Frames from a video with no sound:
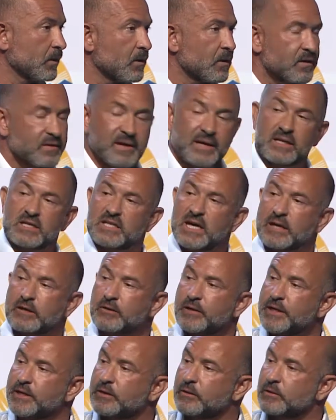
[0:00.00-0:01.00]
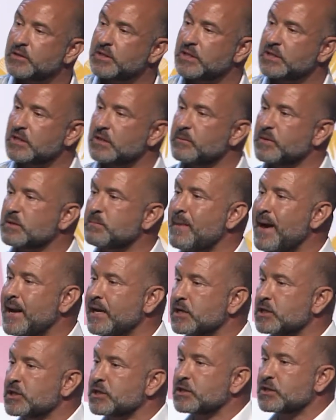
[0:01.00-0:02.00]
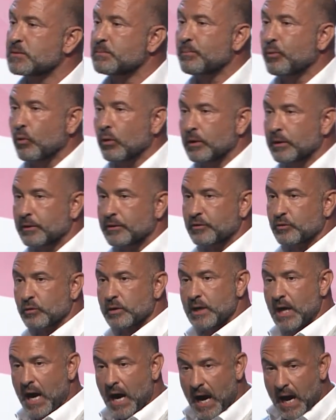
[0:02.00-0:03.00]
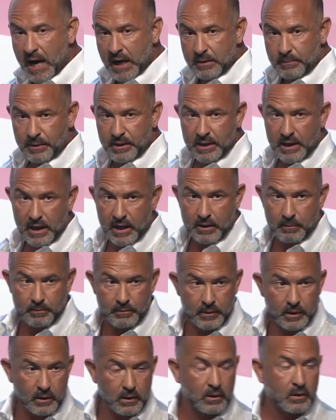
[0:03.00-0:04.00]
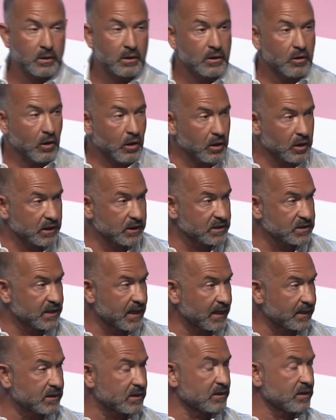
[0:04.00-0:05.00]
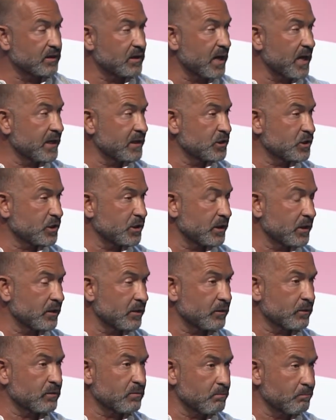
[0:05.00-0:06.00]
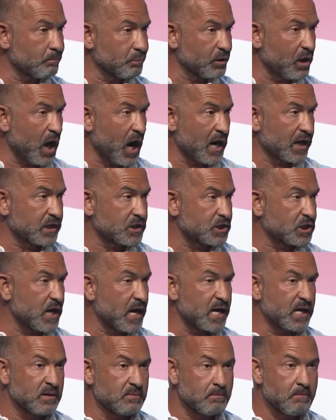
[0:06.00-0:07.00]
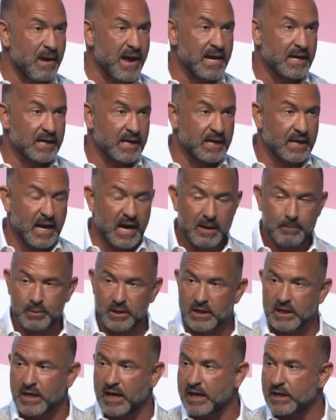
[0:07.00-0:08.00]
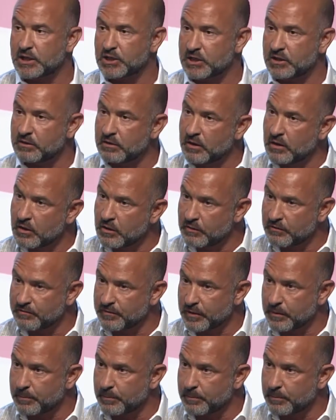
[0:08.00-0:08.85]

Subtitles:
That entire ecosystem is managed and supported through an IBM architected and engineered blockchain banking application for the